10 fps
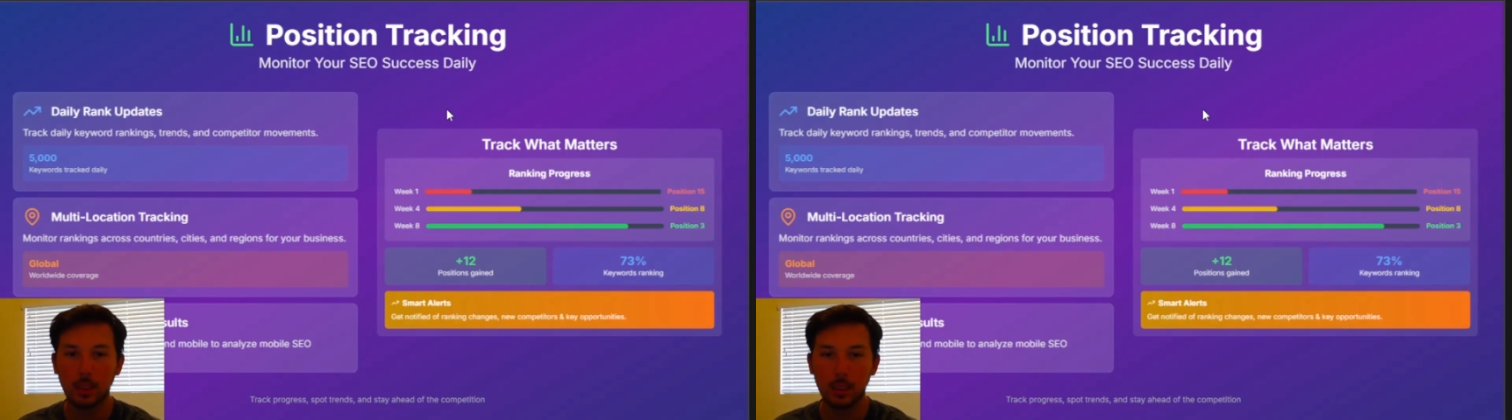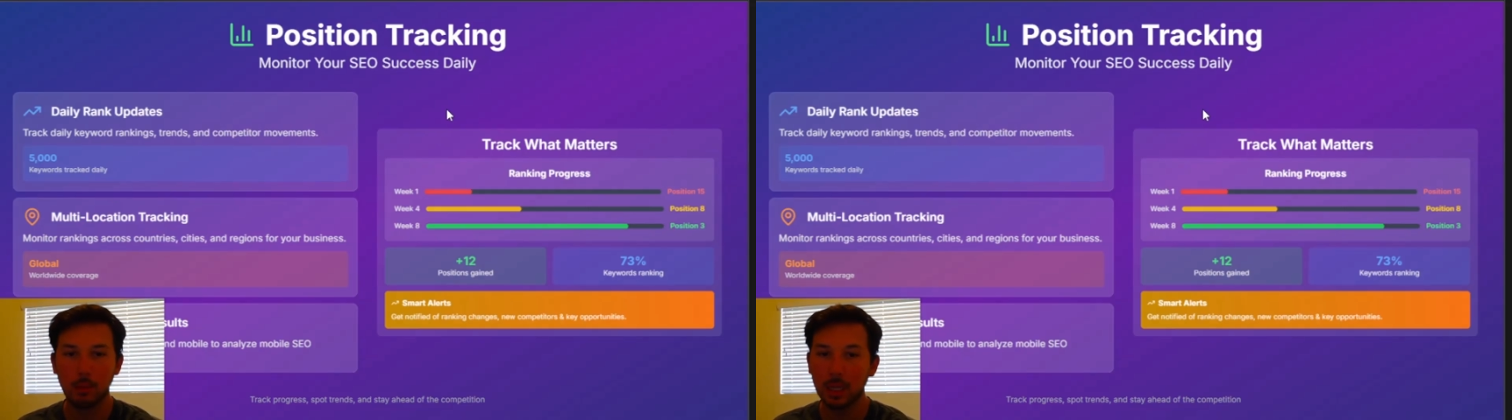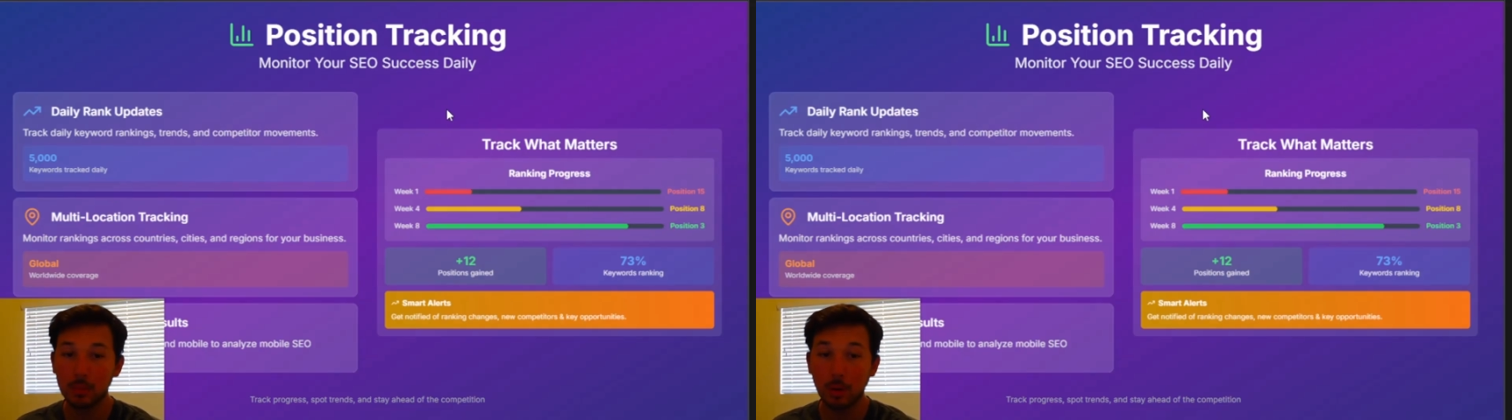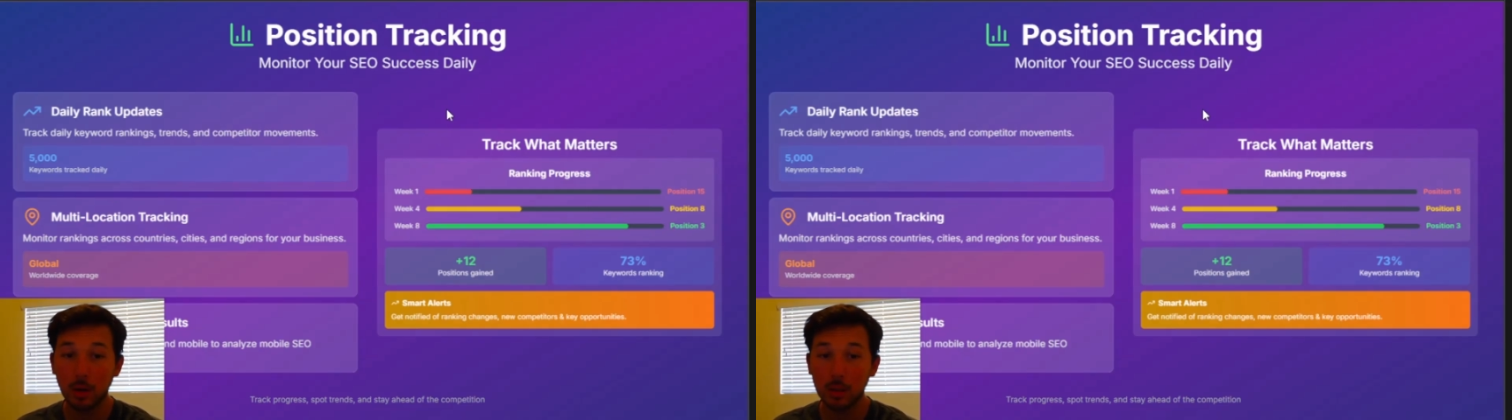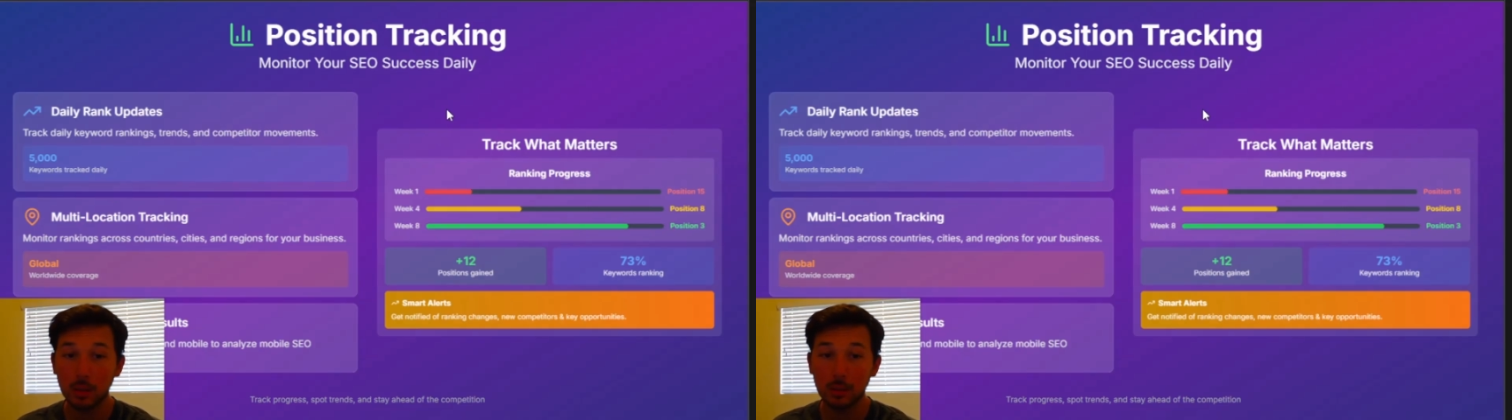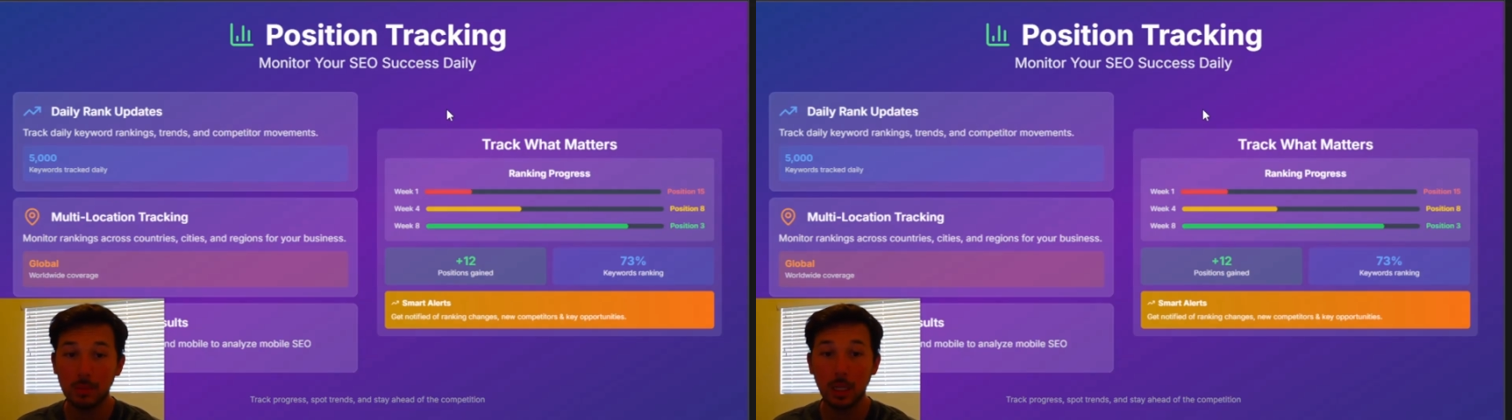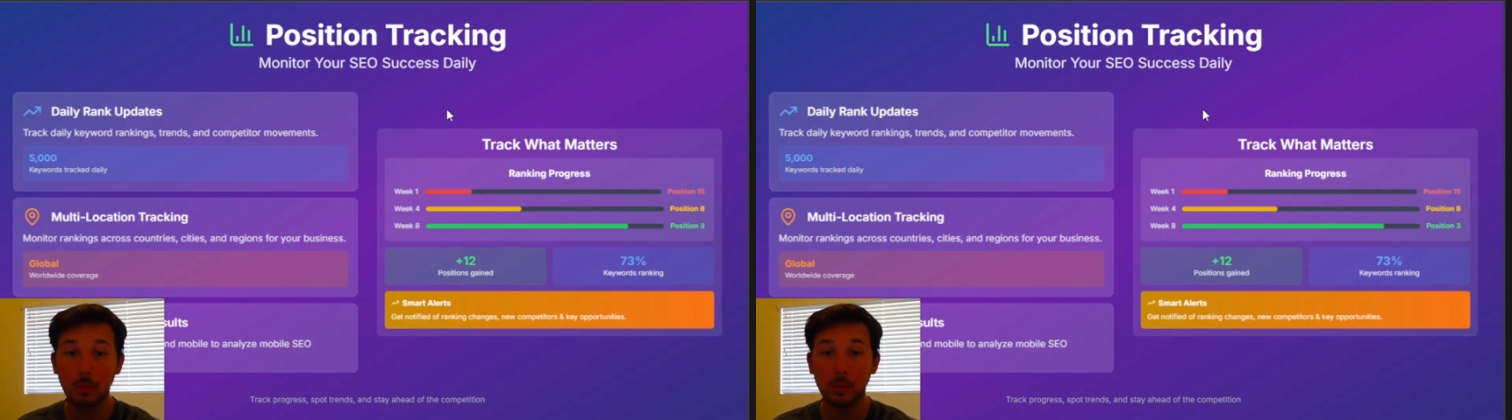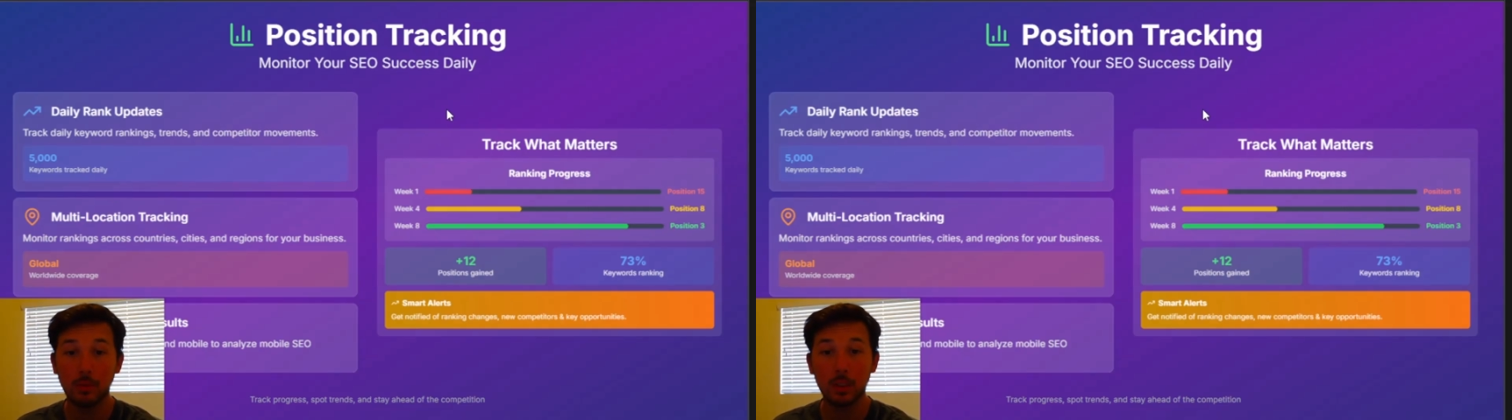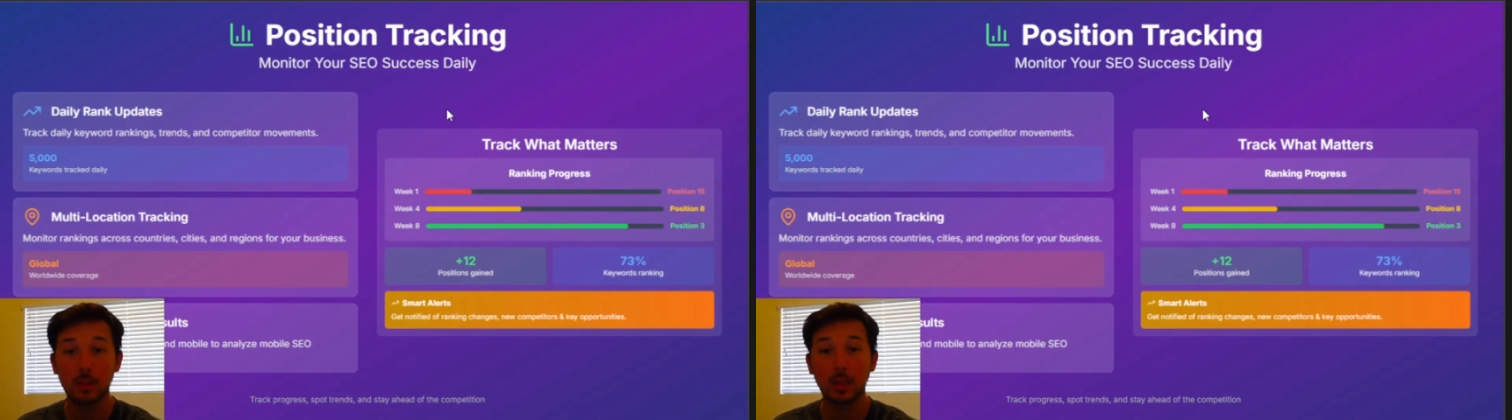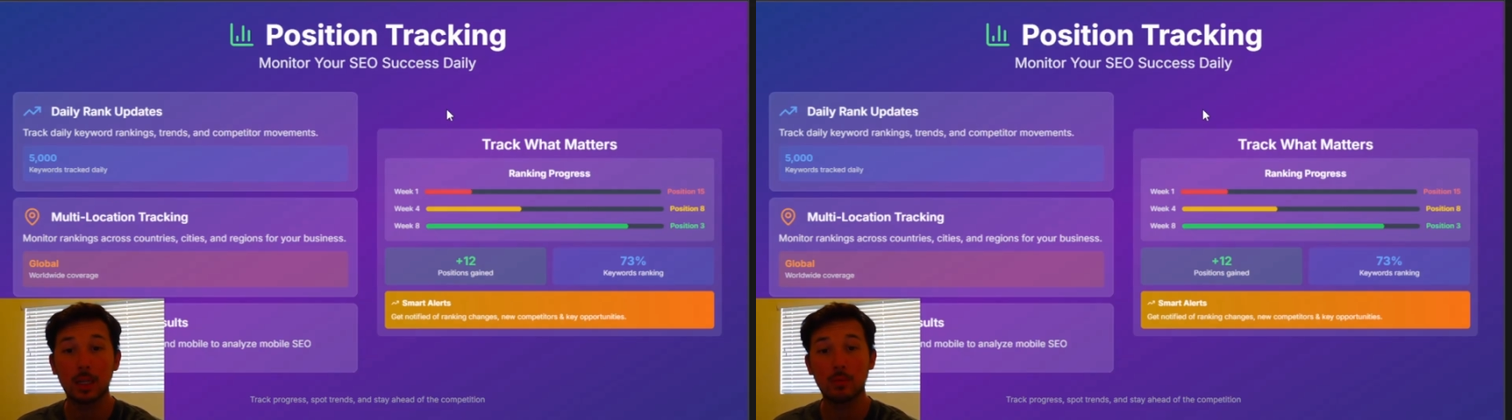The best part is being able to
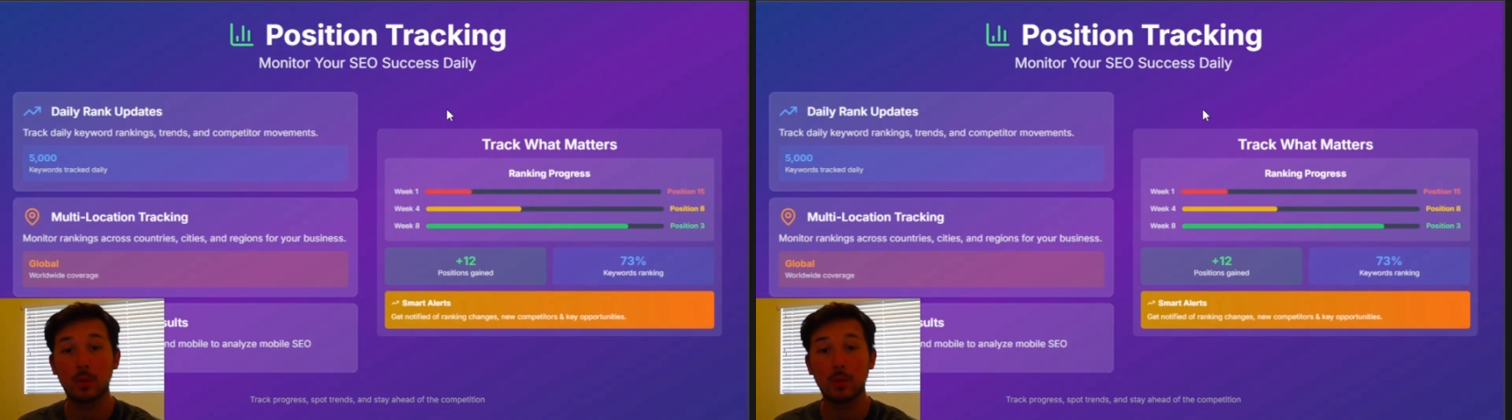visualize